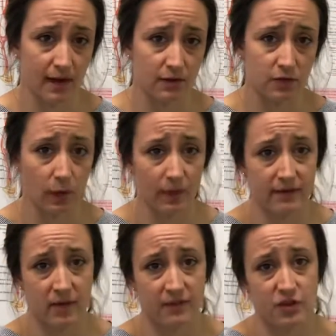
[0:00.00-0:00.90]
So even
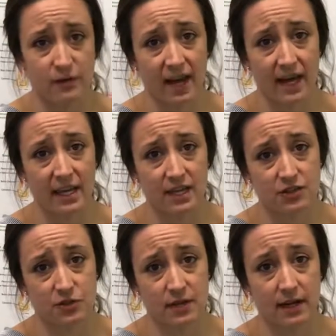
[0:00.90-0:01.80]
if you've had a
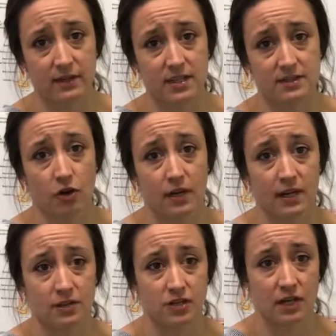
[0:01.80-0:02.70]
history of a disc
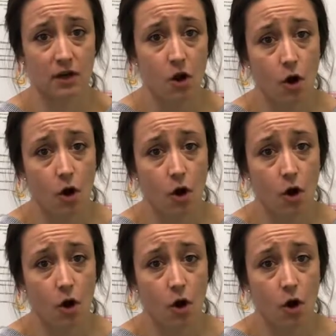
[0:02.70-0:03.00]
herniation